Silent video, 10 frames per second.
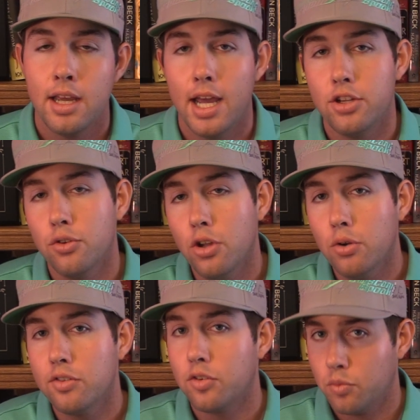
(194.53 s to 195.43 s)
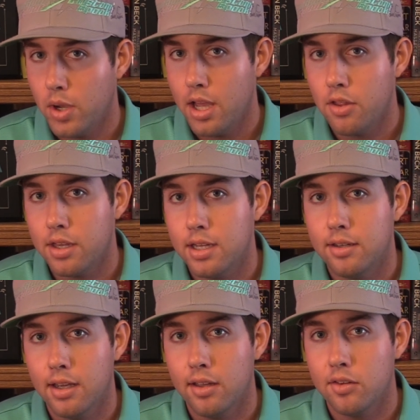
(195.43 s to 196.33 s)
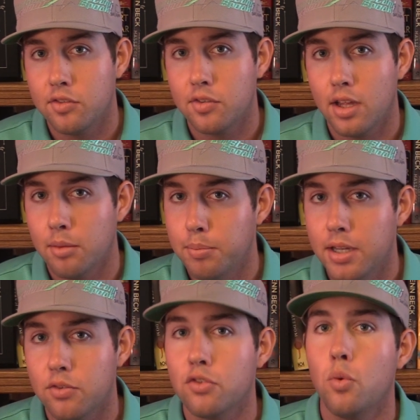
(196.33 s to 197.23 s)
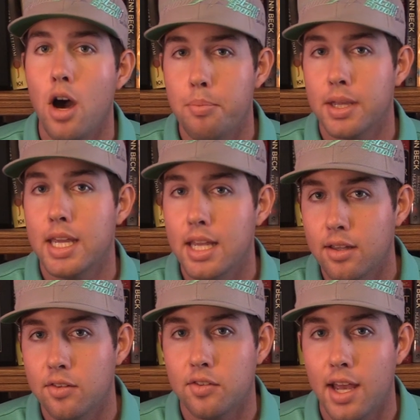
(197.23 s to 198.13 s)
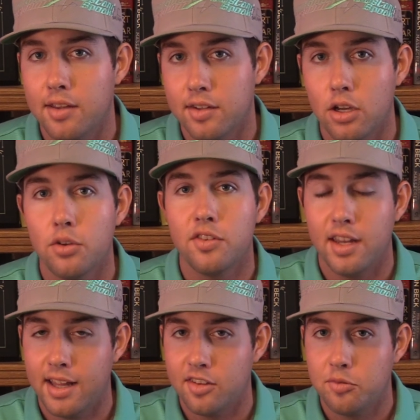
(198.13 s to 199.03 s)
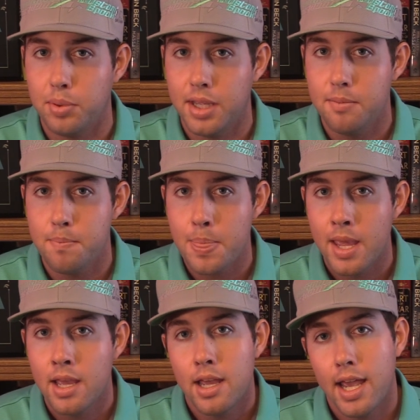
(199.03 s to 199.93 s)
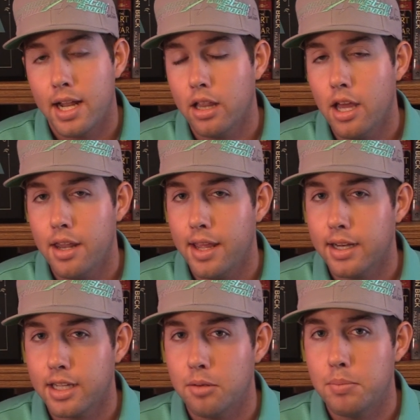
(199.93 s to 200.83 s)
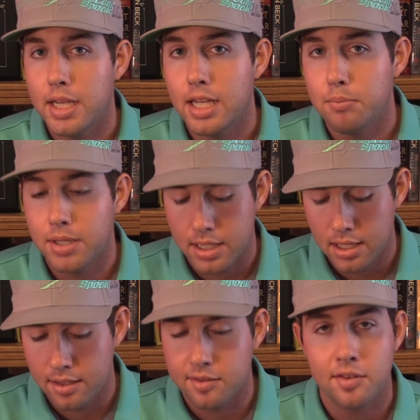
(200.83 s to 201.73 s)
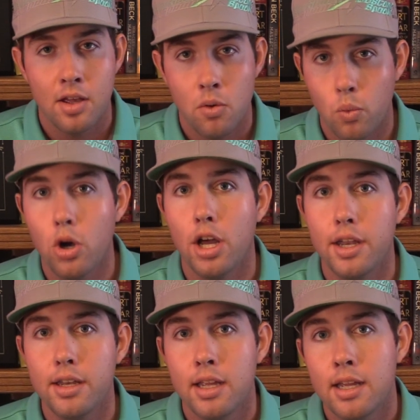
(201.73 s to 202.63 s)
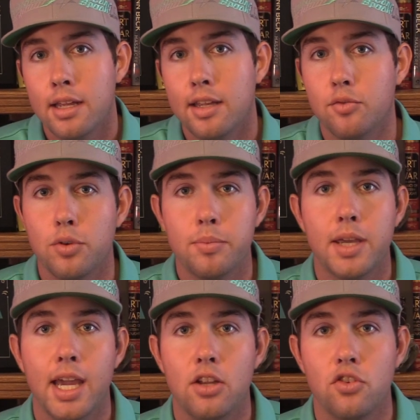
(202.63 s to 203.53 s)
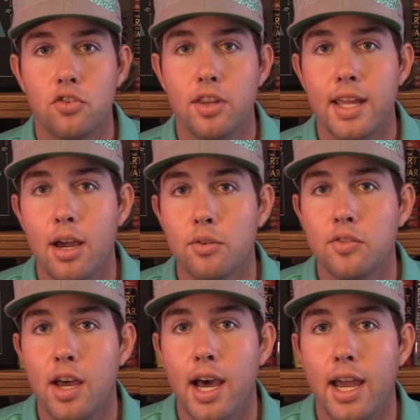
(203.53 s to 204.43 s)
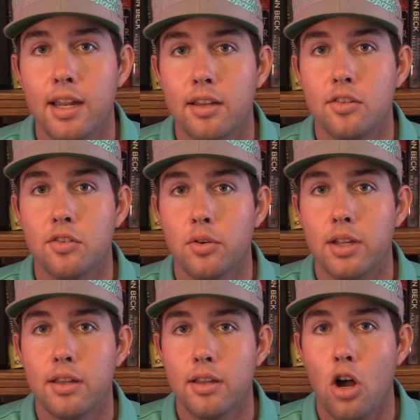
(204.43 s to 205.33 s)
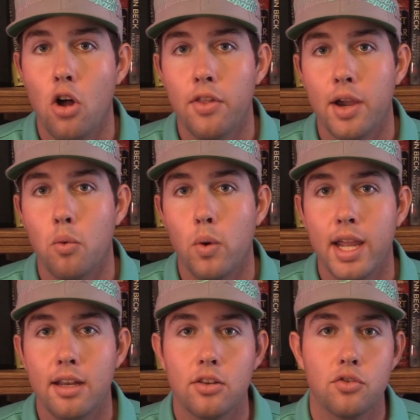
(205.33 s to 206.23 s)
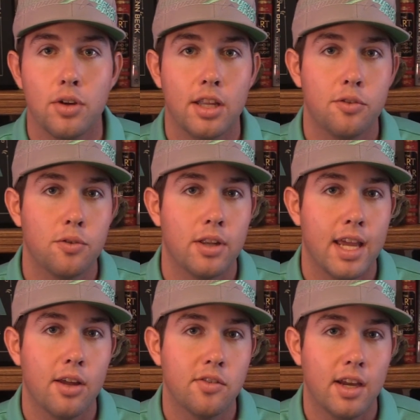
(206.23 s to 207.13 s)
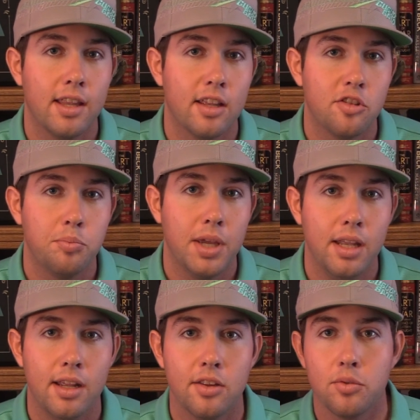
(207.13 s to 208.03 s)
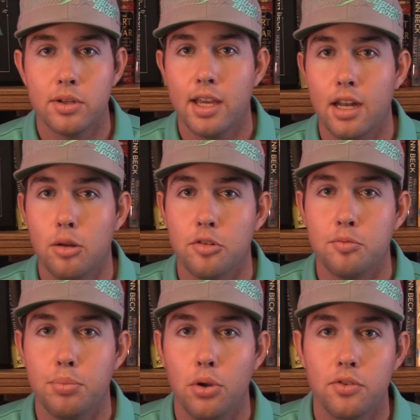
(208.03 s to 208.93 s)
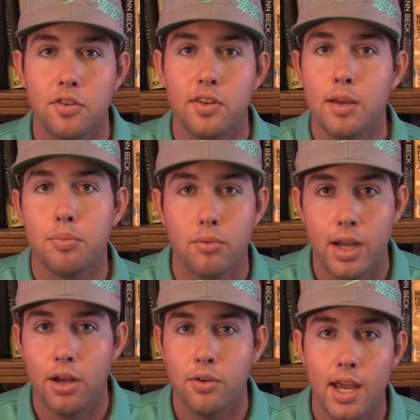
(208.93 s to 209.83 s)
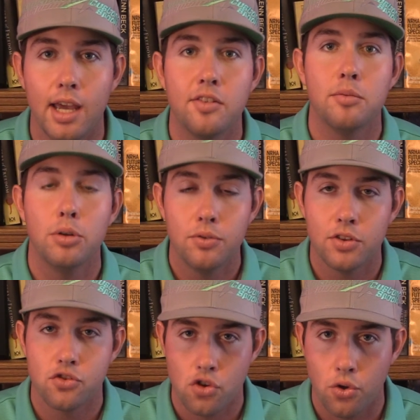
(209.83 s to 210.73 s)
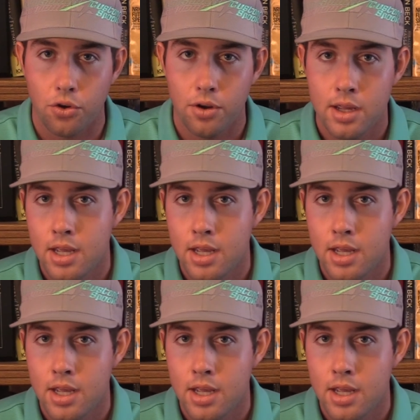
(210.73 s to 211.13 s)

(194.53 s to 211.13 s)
And you'll notice as well that he does a bit of swapping ends as he goes into that spin, and a lot of that can be because, one, his rib cage is to the outside, and so all that weight is transferred to the outside of that spin, and so it kind of almost pulls his hip around as he moves his shoulder.